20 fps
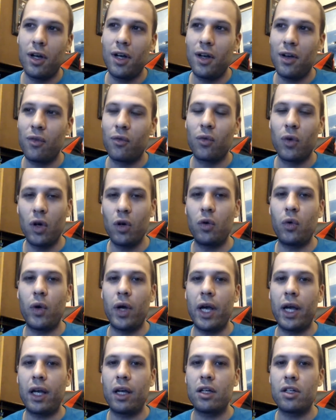real
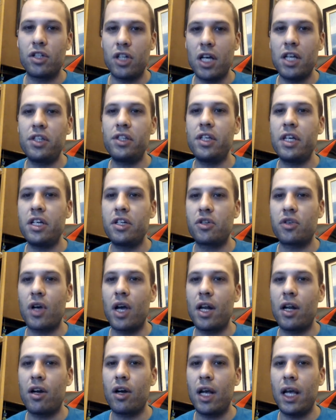quick, J.C.
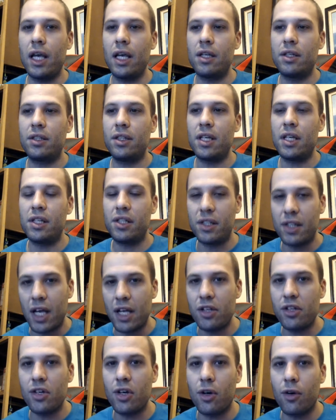Tretter is the
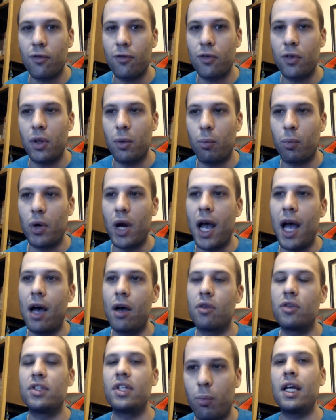center for the
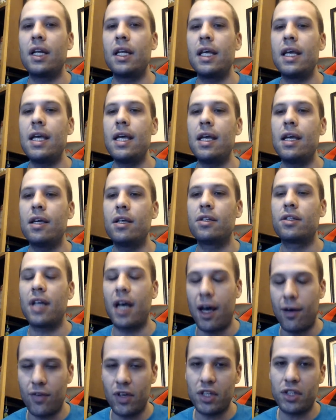Browns, and he is
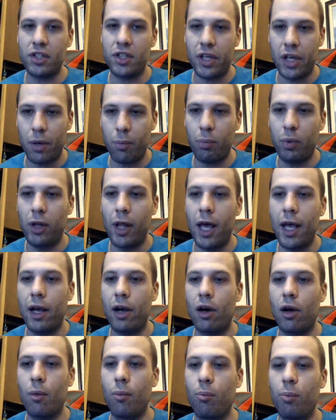obviously a
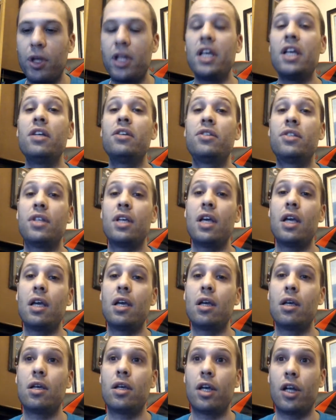player, but he's
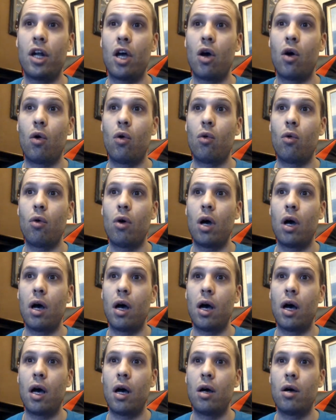the, you know,
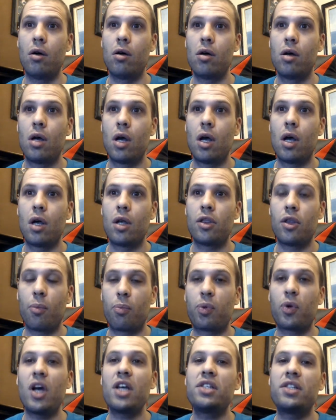the
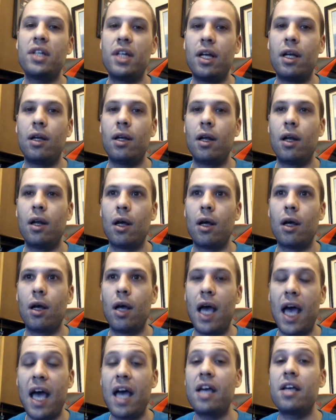president
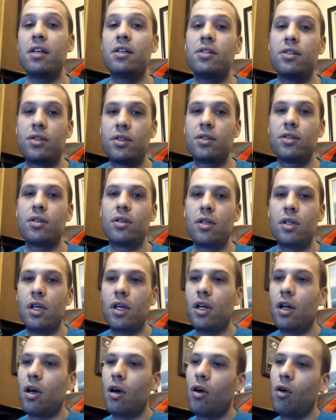as,
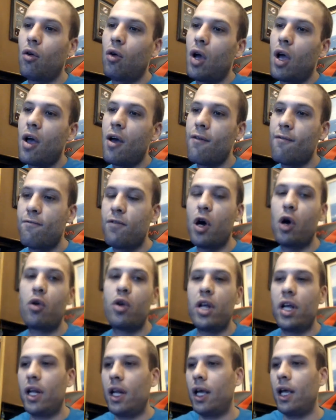you know,
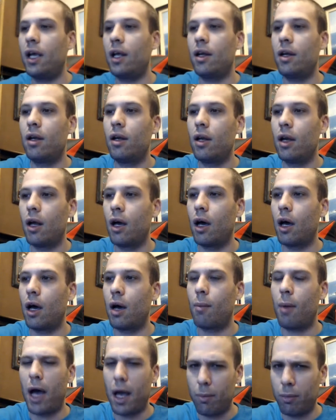voted in,
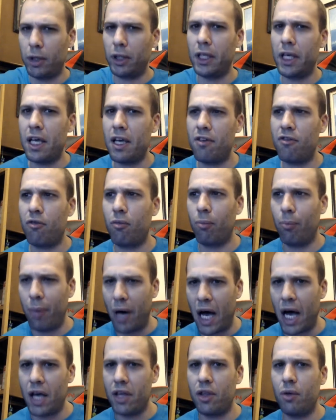I believe,
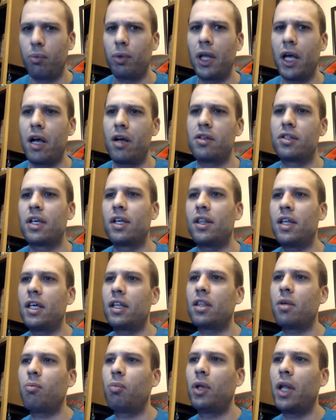by the players. I
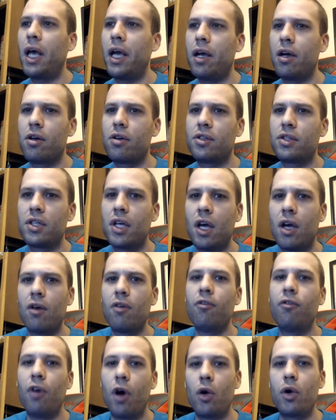think the players
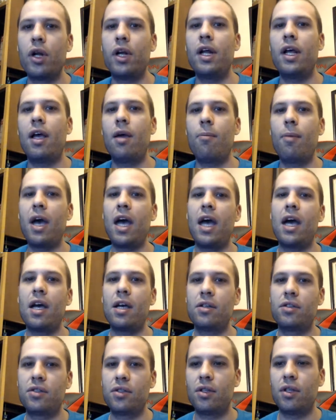voted him
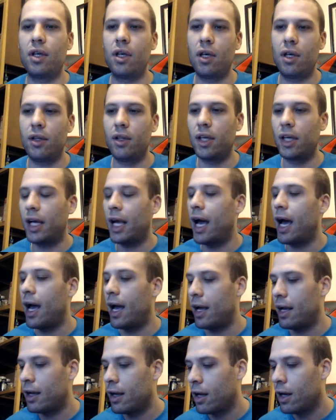as the
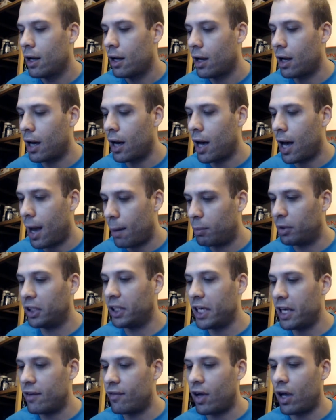guy. I
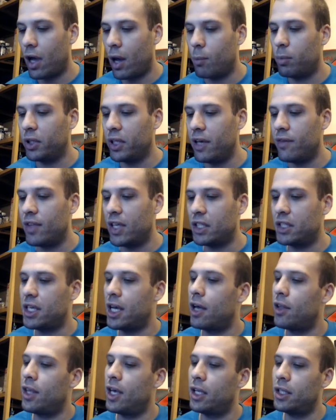believe that's
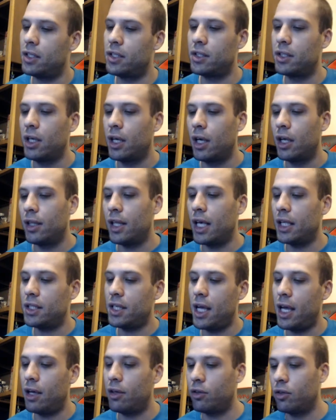how that's
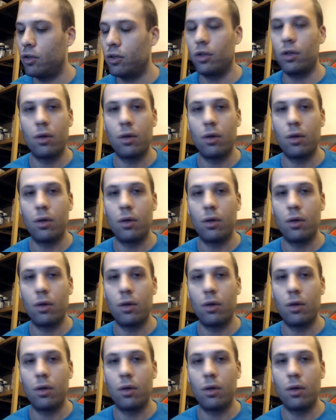handled.